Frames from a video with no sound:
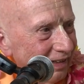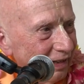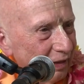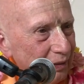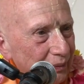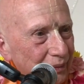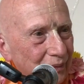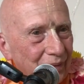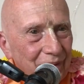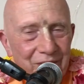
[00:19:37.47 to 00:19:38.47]
and he can do
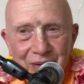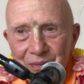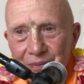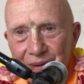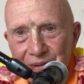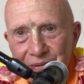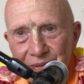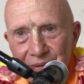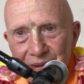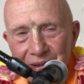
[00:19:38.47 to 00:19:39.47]
two things at
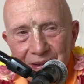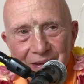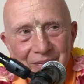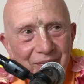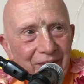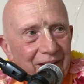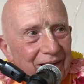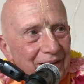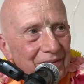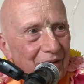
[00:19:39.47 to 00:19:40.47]
once, or he can
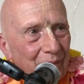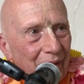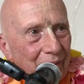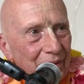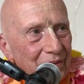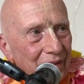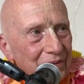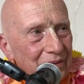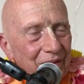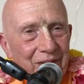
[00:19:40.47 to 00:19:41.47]
somehow
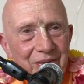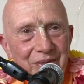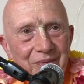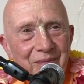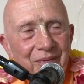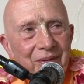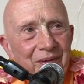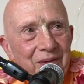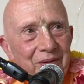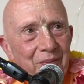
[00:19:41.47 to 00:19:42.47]
adjust things
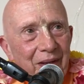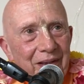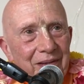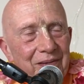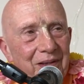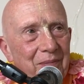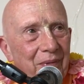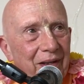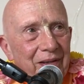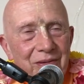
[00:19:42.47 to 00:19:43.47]
to make it seem
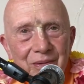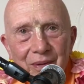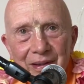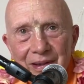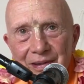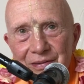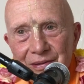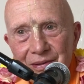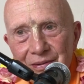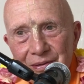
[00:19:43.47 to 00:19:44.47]
like it's quite
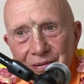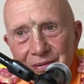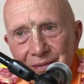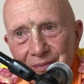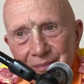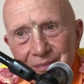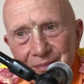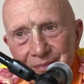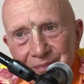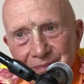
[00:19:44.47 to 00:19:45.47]
easy decision.
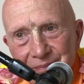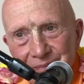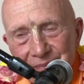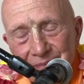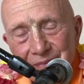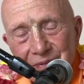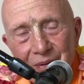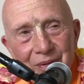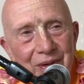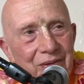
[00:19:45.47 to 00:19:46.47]

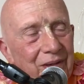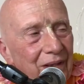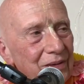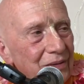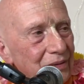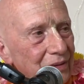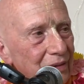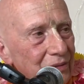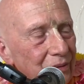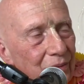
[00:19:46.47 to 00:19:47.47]
So in this case, he
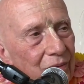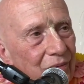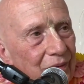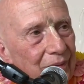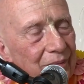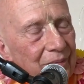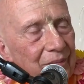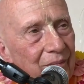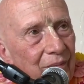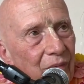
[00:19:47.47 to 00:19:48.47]
says to Uddhava,
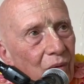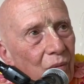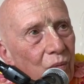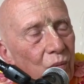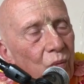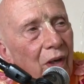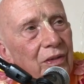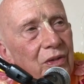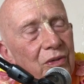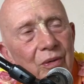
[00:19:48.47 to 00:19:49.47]

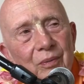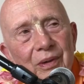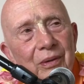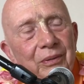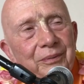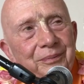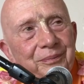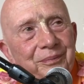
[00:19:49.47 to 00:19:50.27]
What should we do?